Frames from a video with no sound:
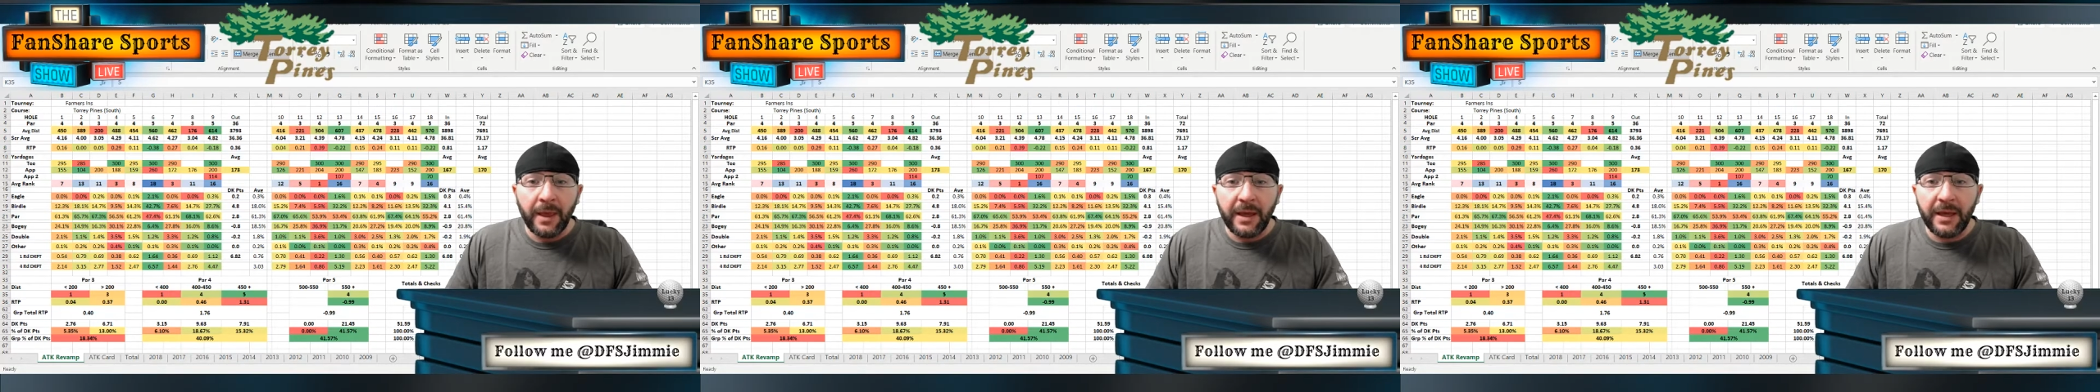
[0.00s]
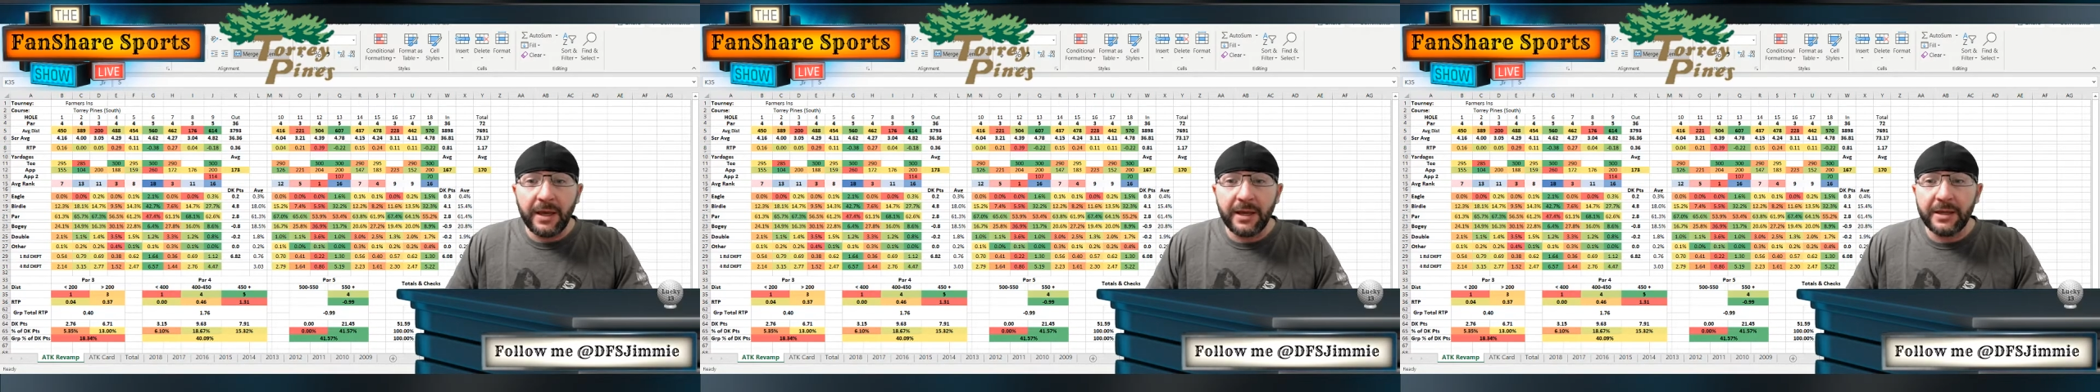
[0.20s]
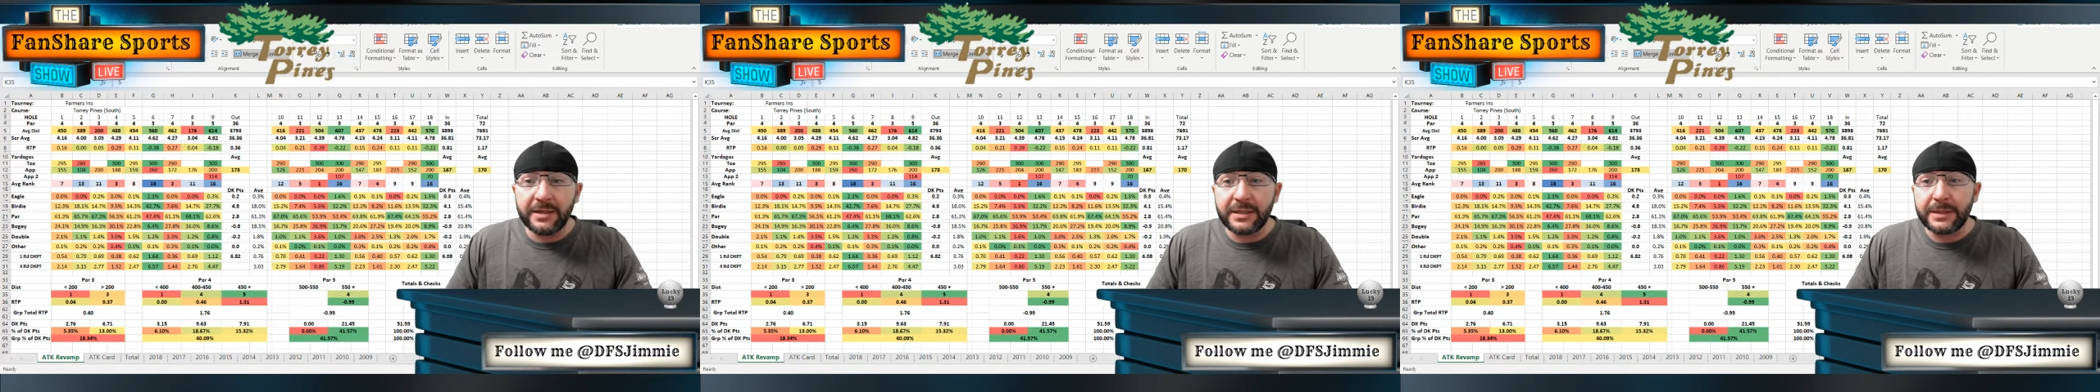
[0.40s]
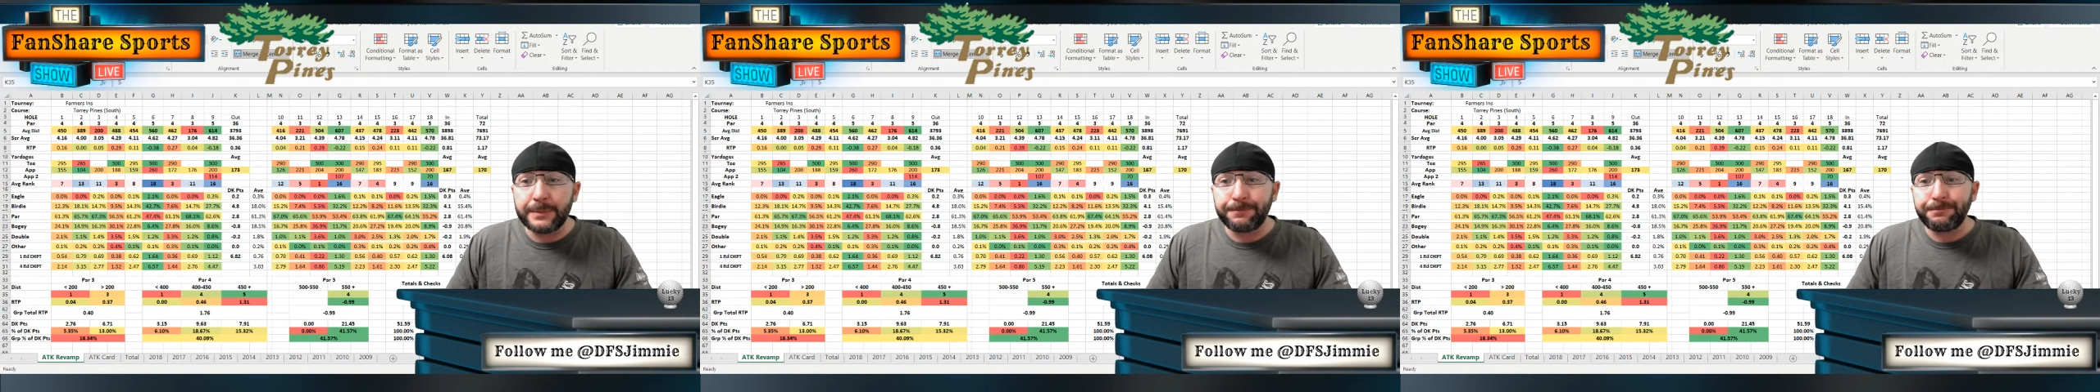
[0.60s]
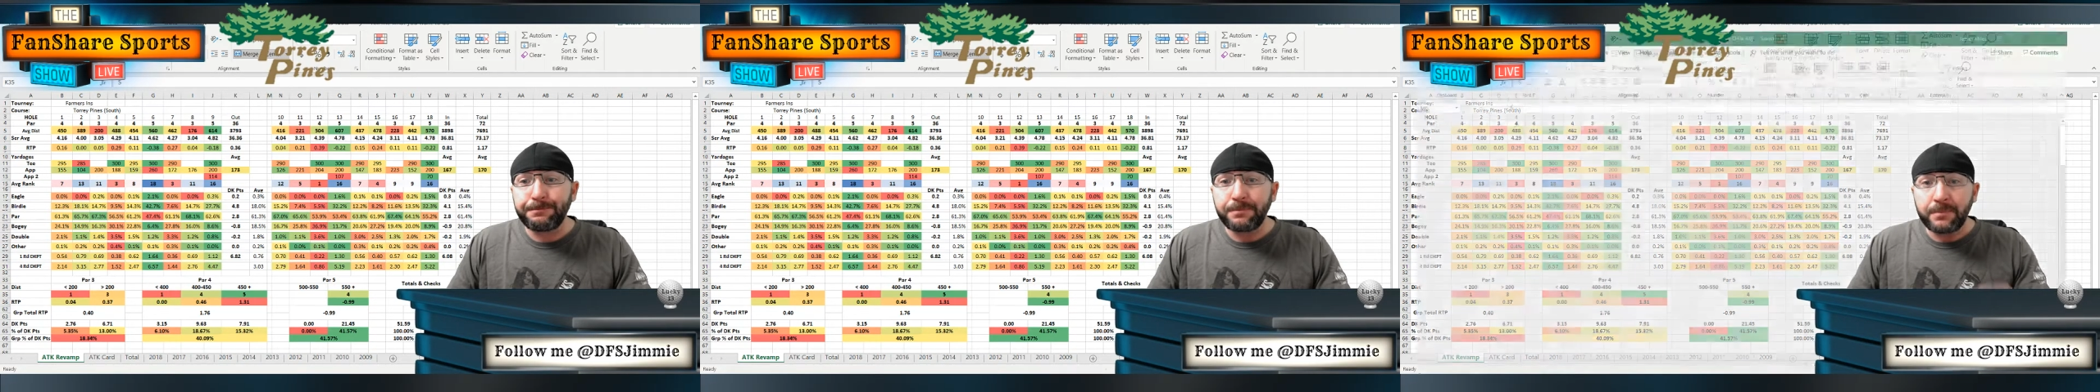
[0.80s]
is
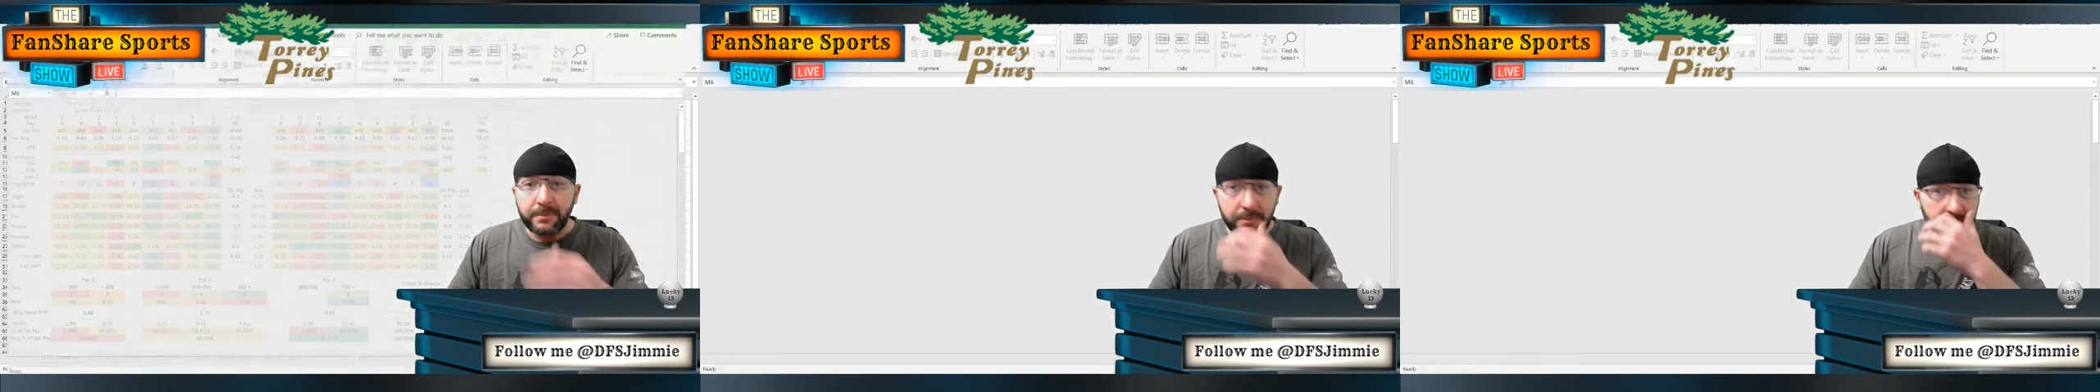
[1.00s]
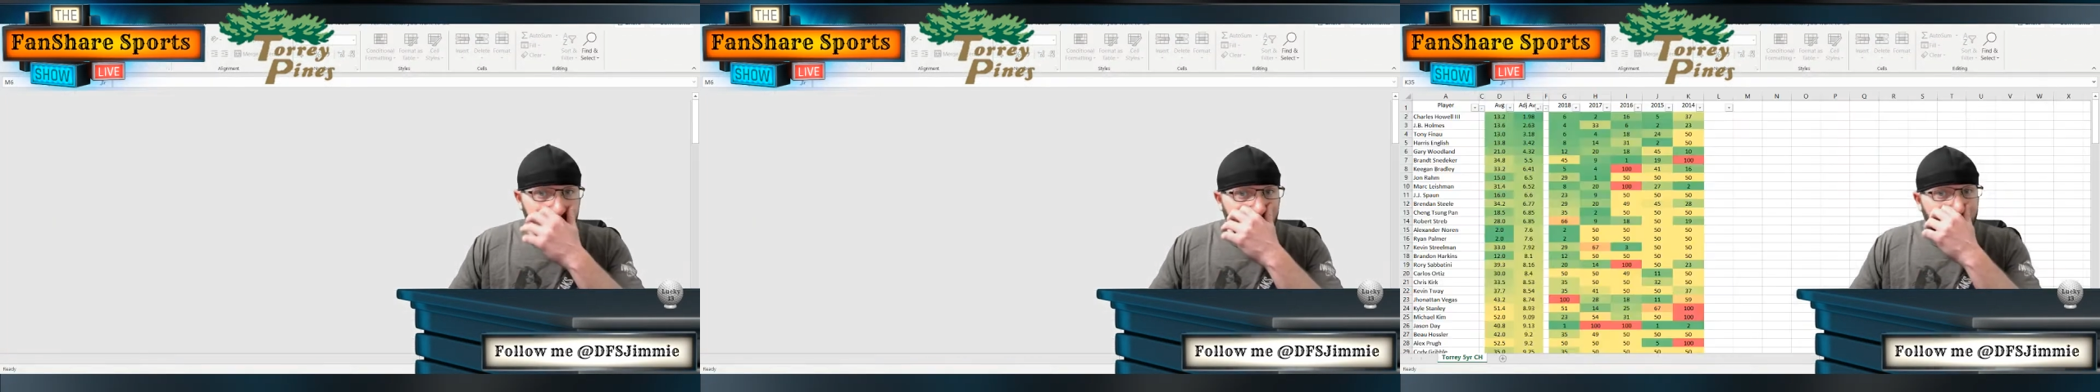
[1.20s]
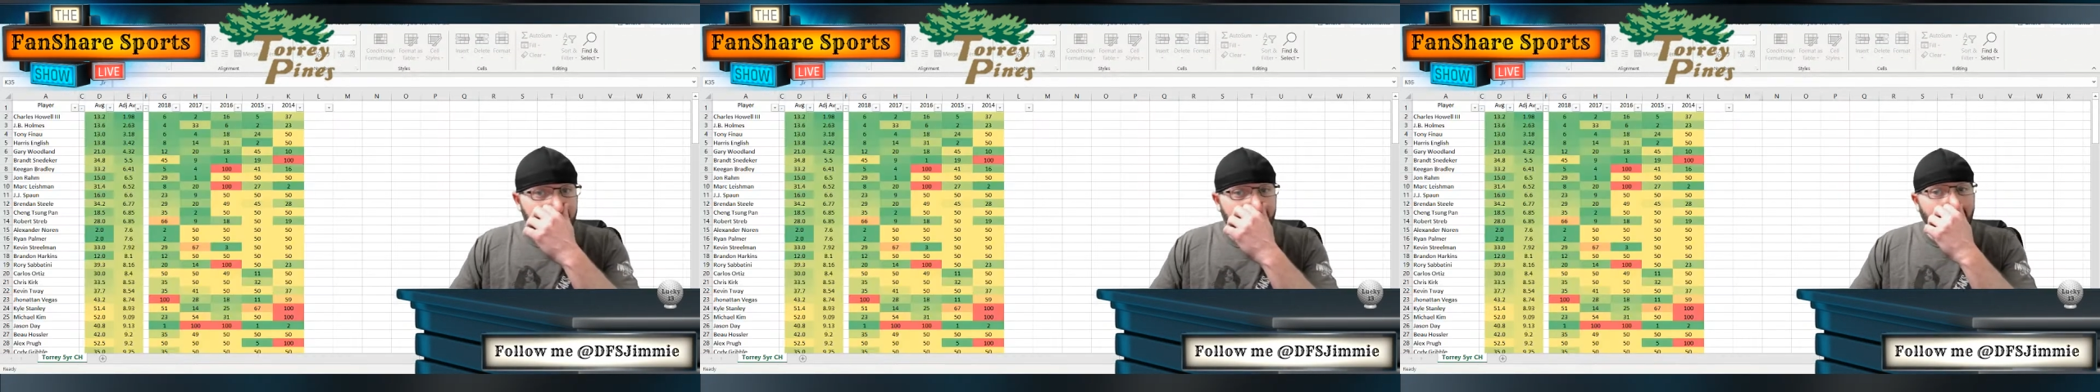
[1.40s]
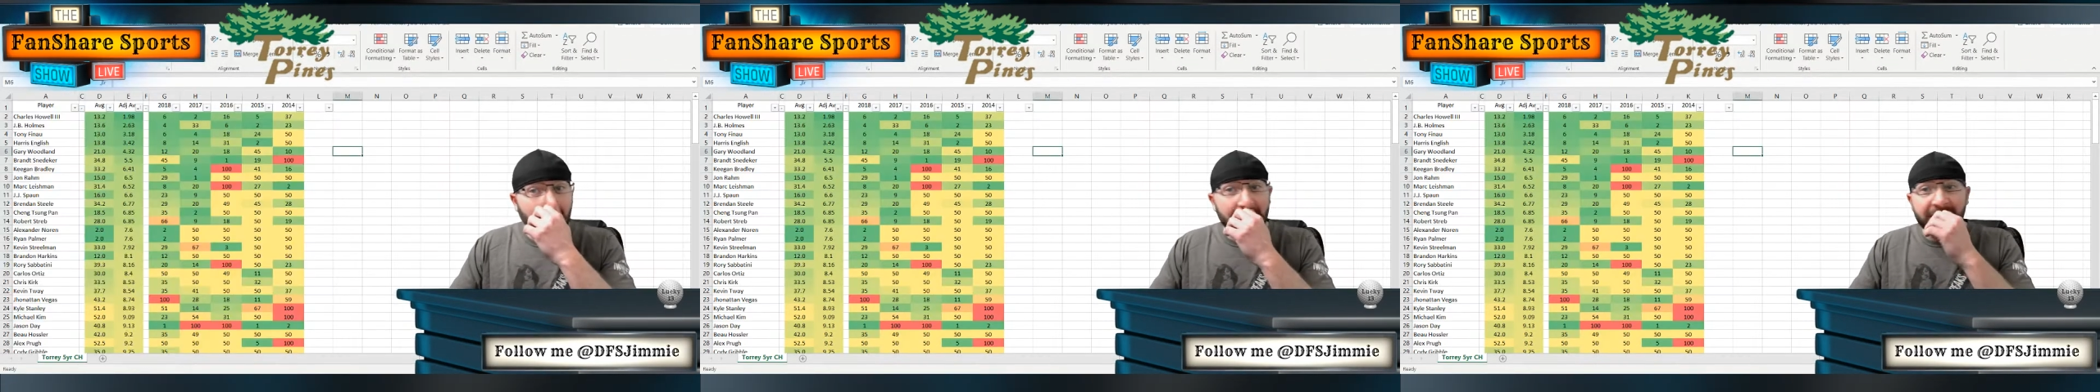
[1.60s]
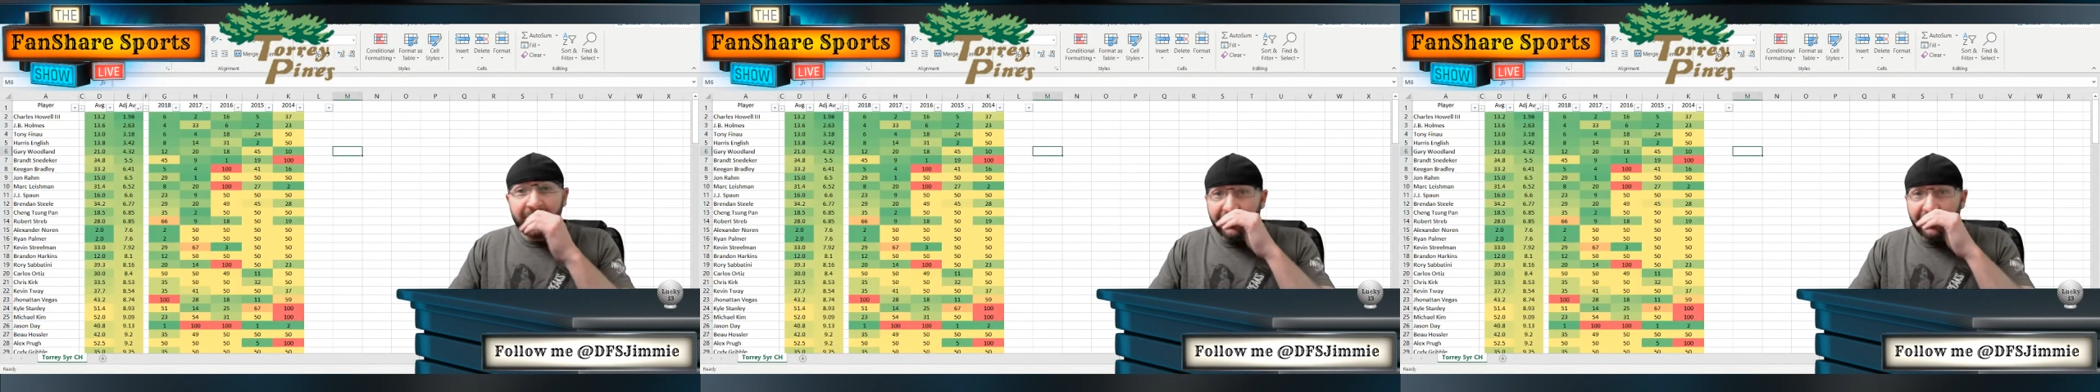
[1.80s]
guys